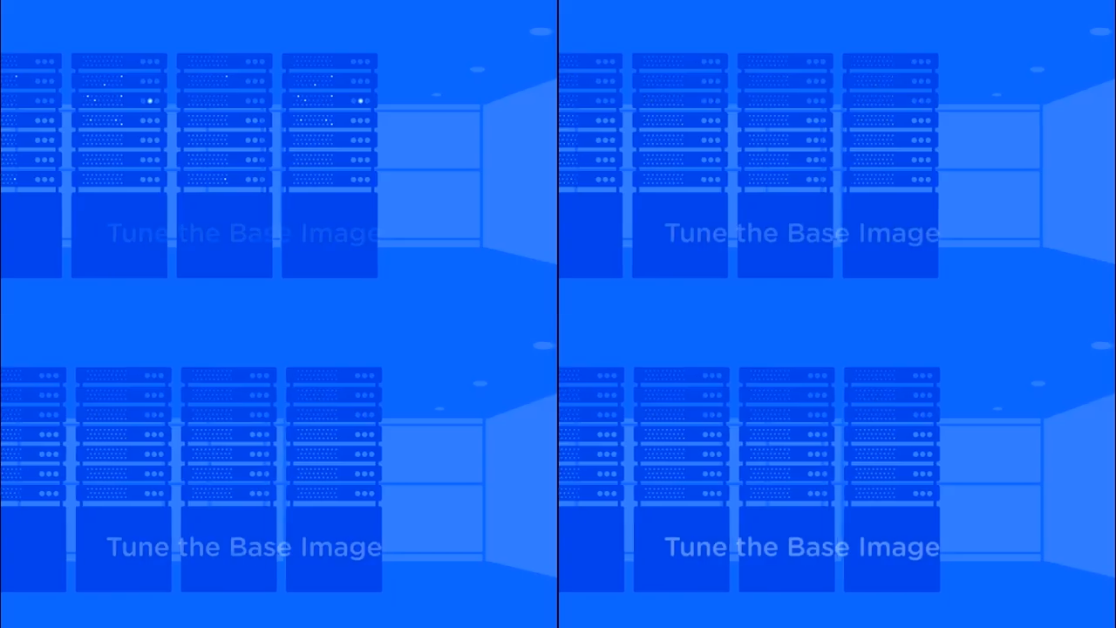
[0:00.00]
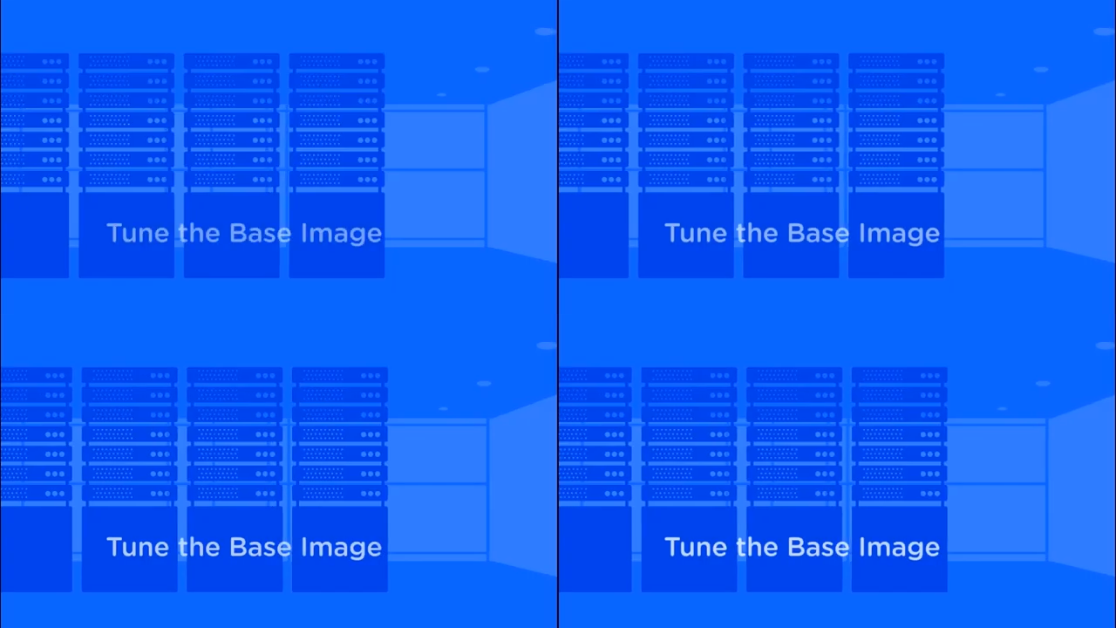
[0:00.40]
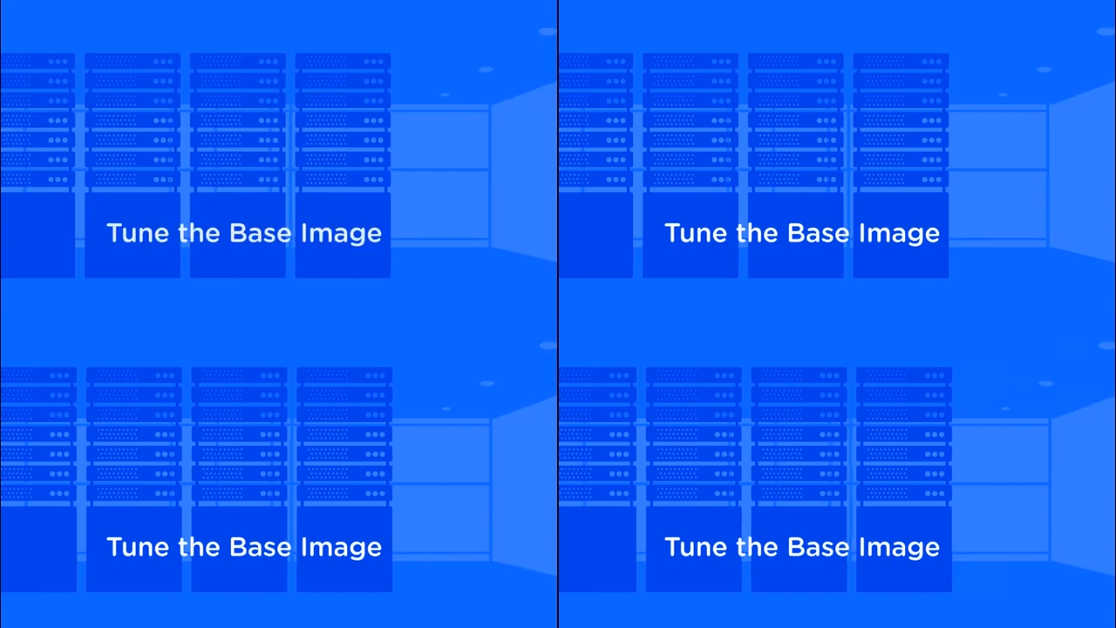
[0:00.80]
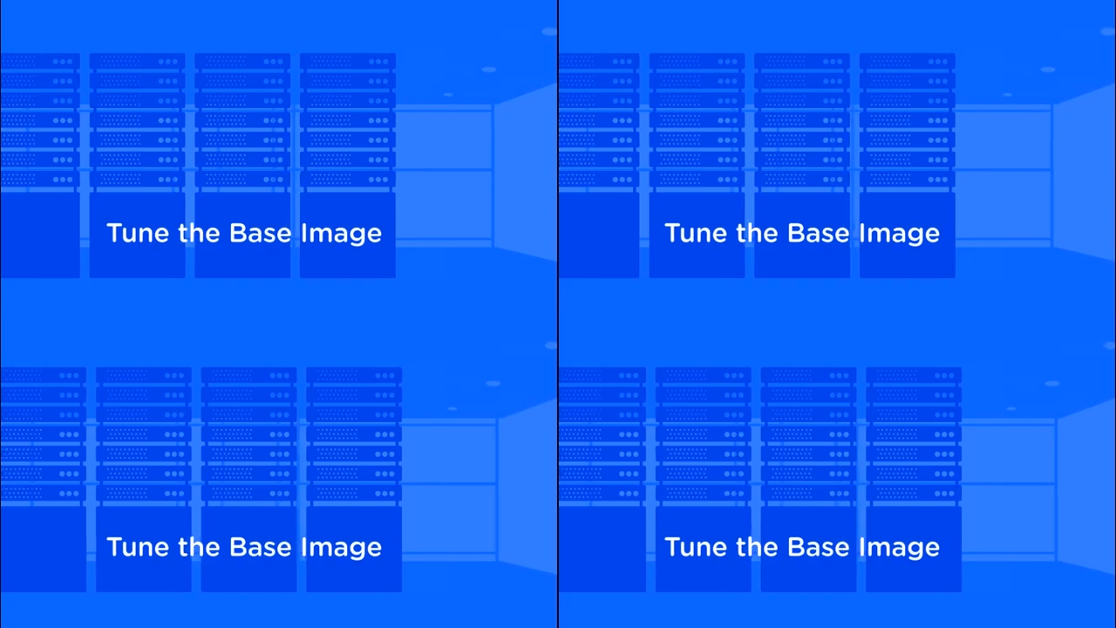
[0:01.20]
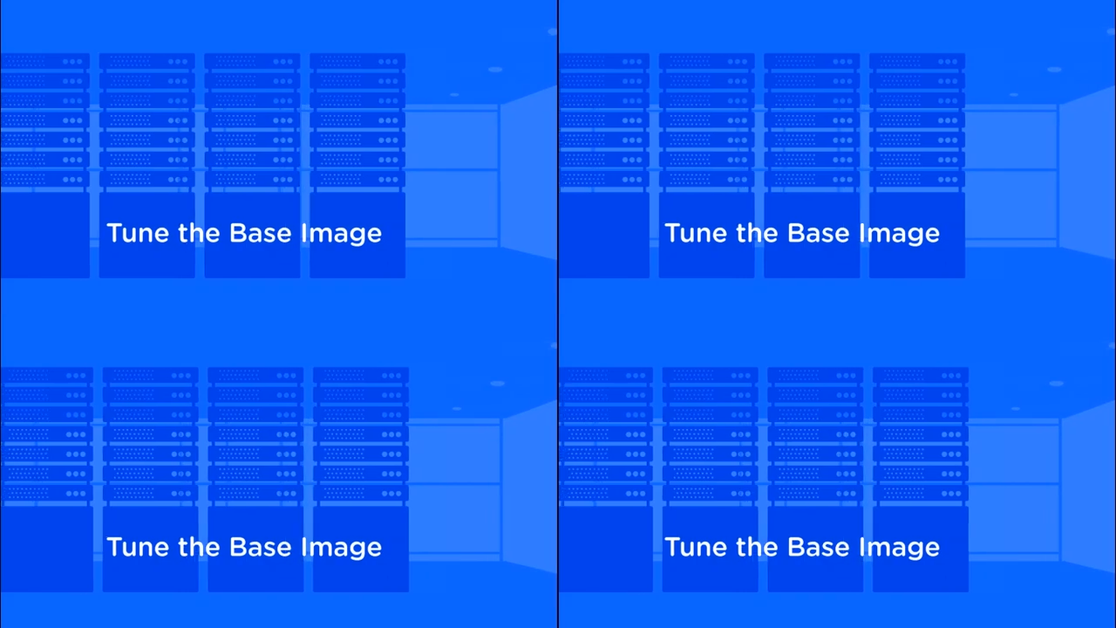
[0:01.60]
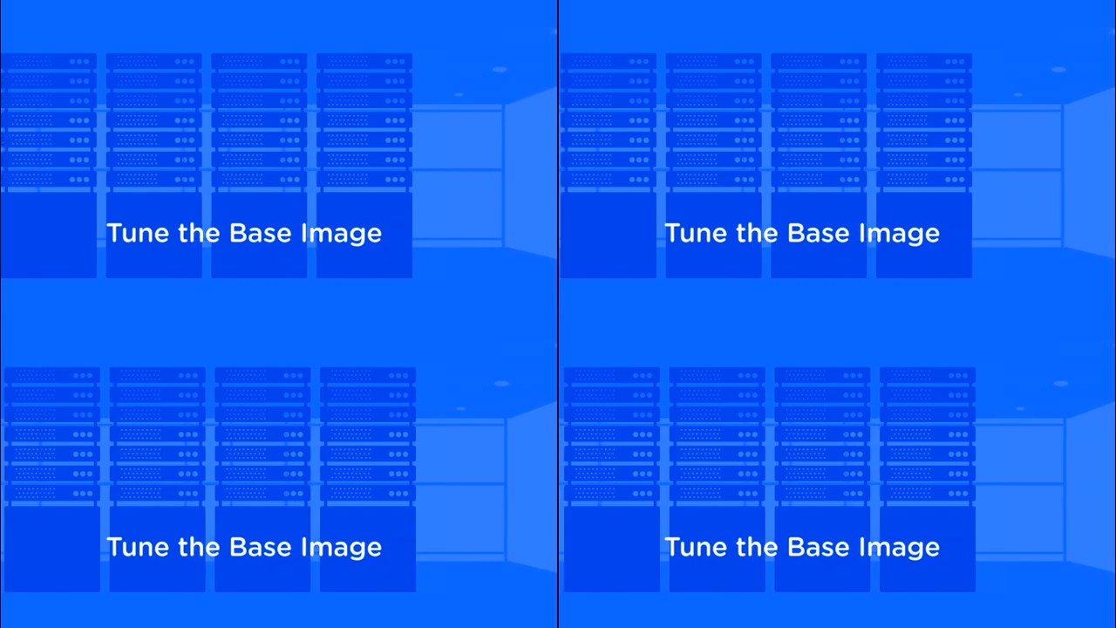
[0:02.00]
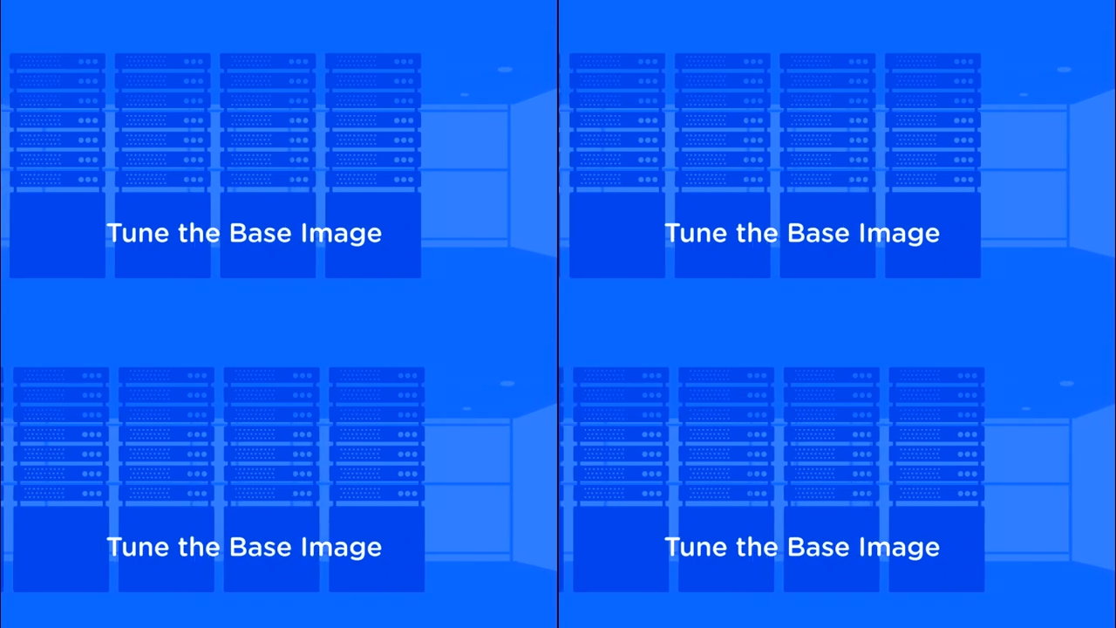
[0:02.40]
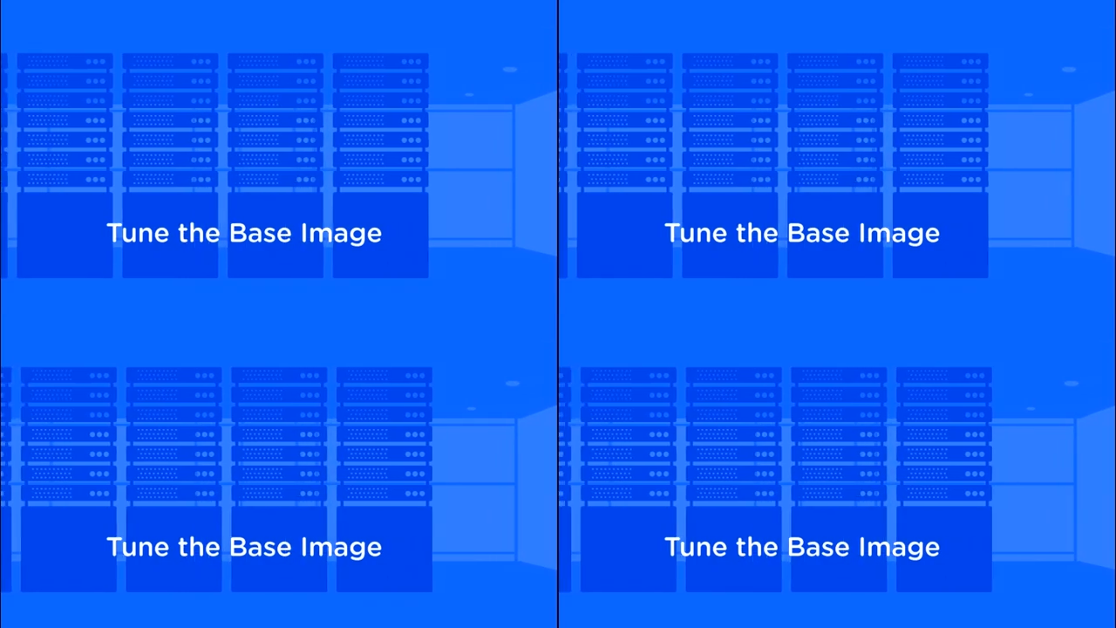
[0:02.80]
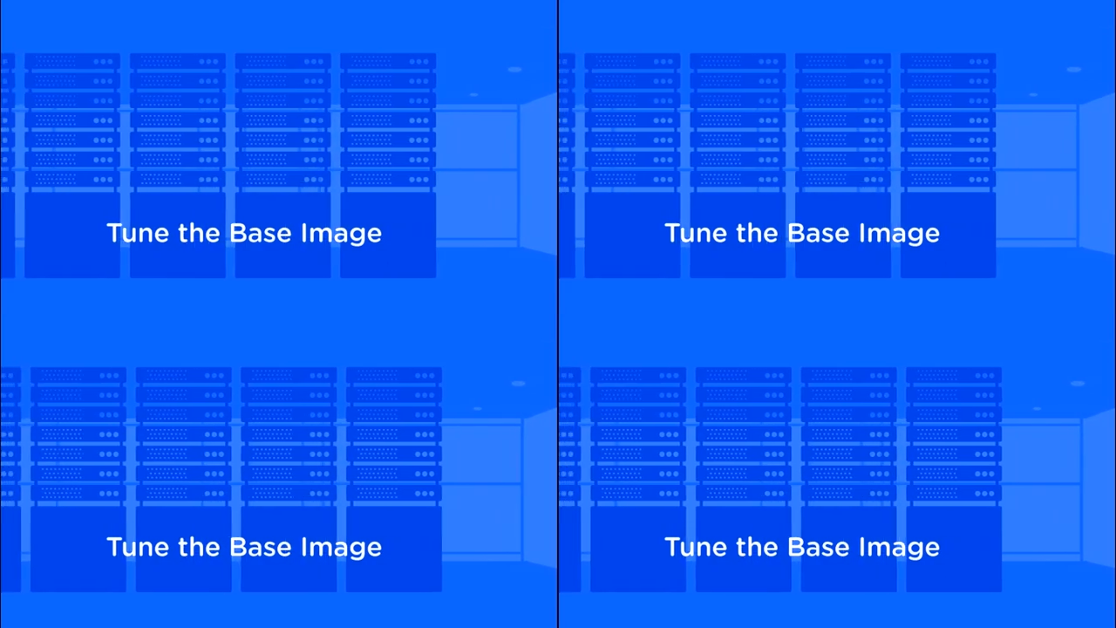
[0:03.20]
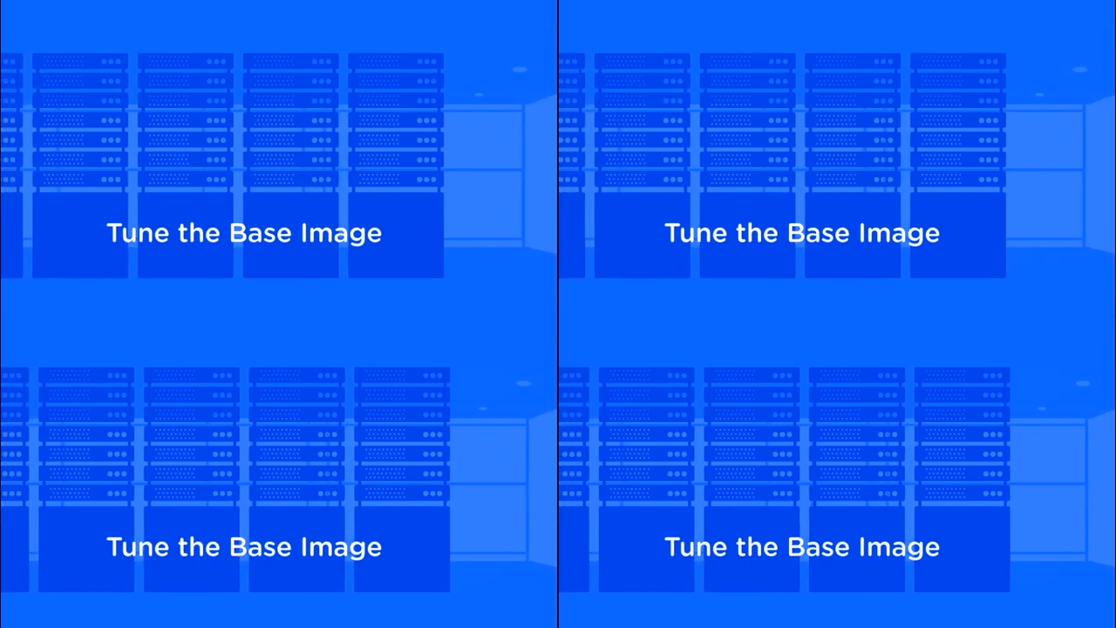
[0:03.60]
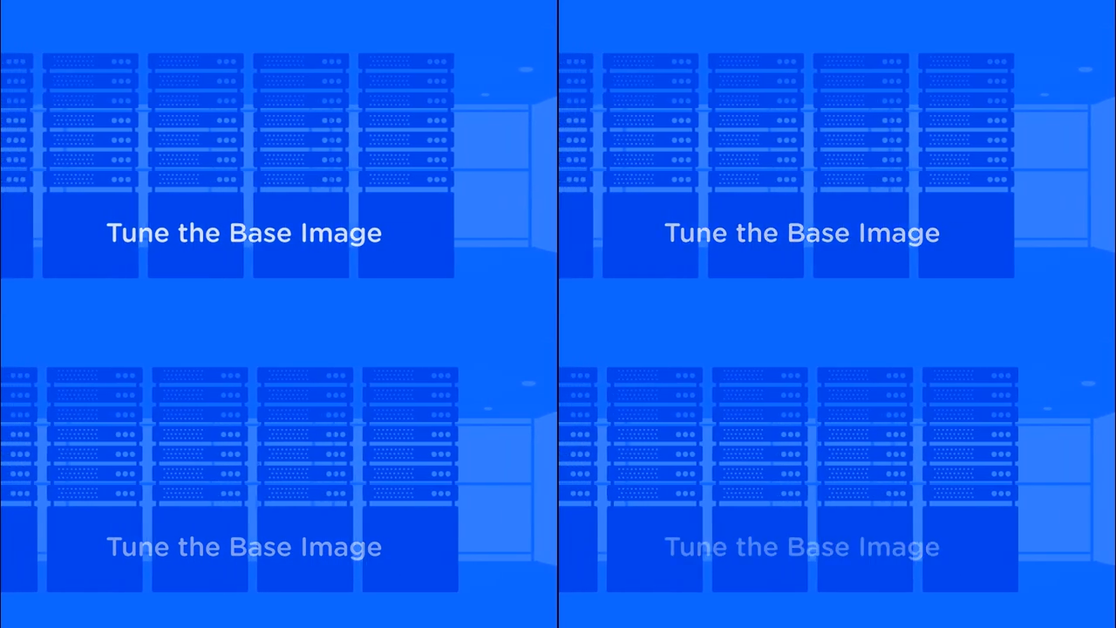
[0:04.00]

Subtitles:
[unreadable: no face in view]